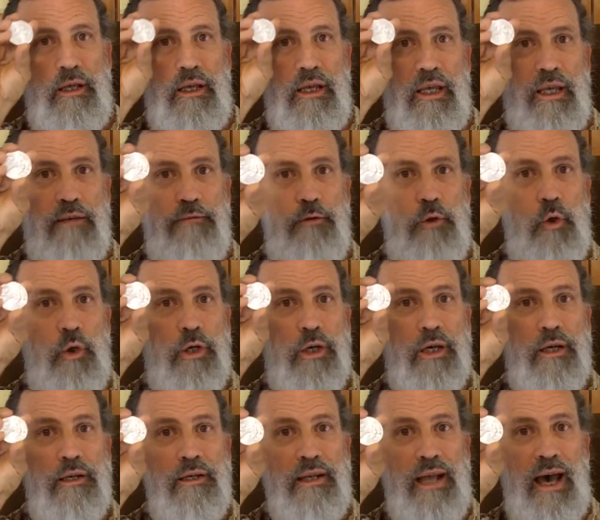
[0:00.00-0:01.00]
If you
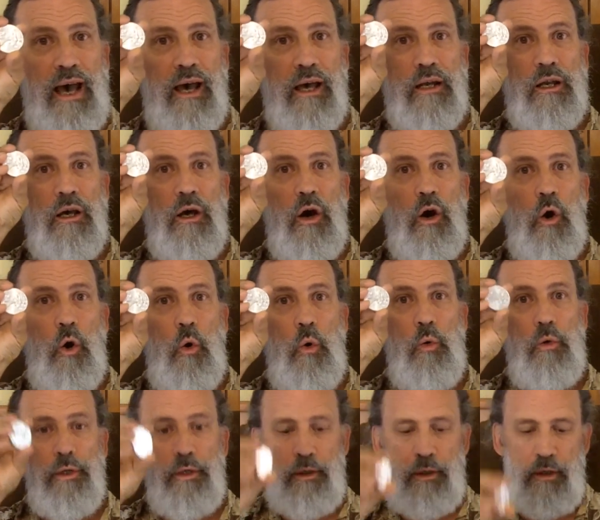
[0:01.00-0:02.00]
cannot
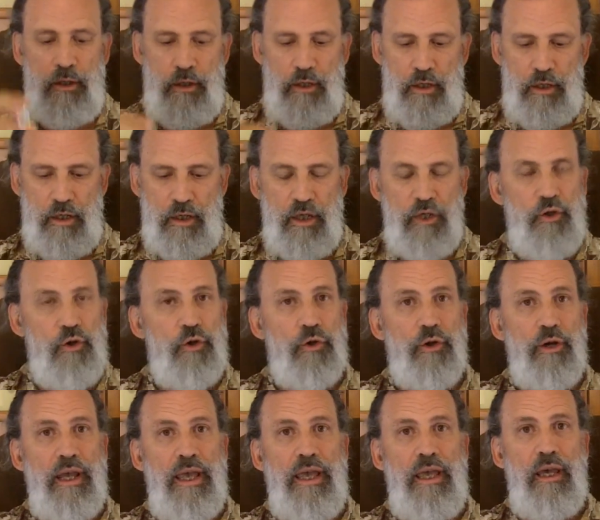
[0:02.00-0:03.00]
hold it in
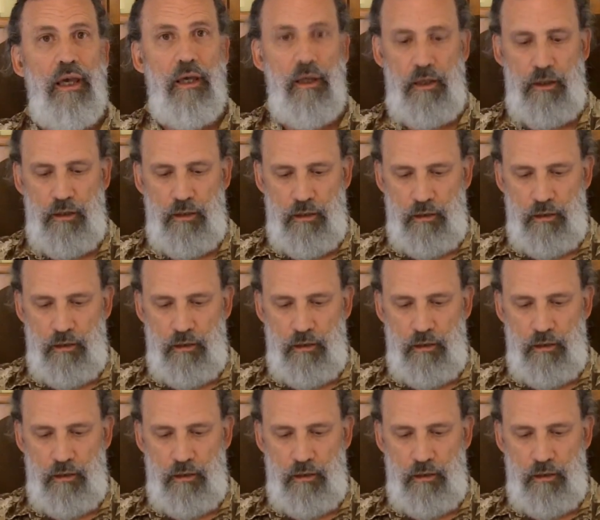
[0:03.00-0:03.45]
your hand,